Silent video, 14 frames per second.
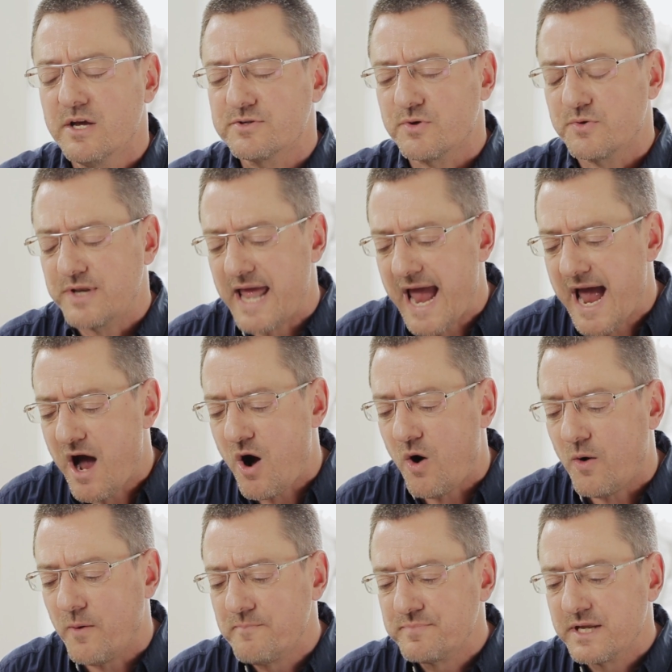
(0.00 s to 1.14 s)
So
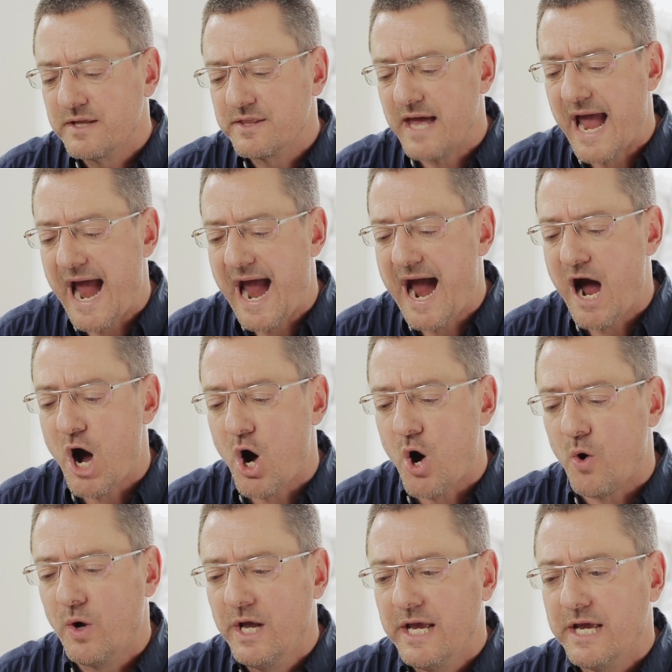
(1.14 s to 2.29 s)
now the
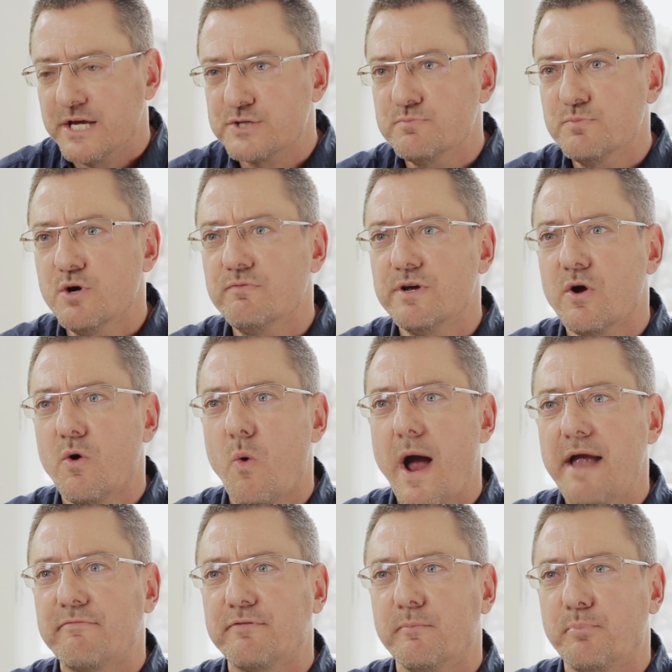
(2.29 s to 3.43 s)
how is moving
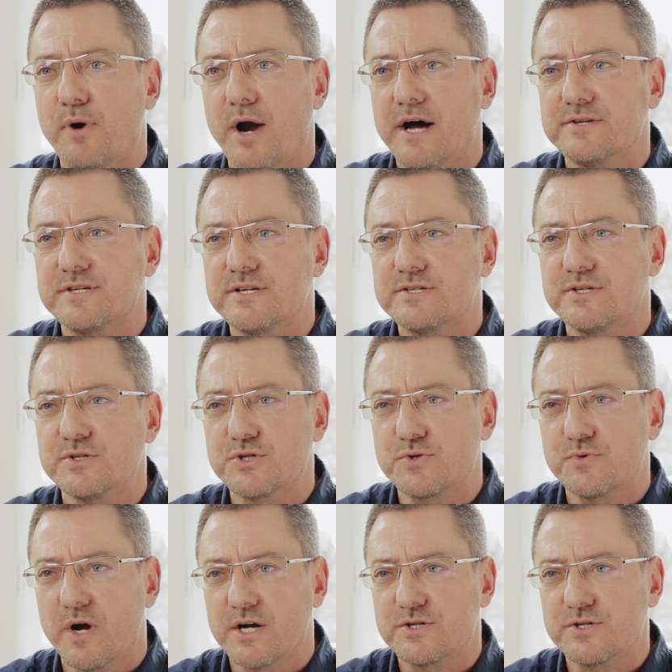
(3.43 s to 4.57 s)
away from process and
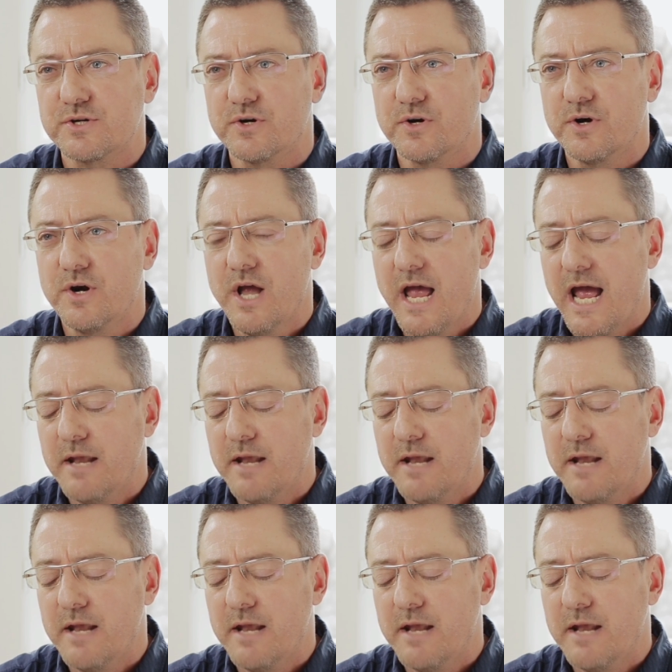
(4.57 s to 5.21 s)
structure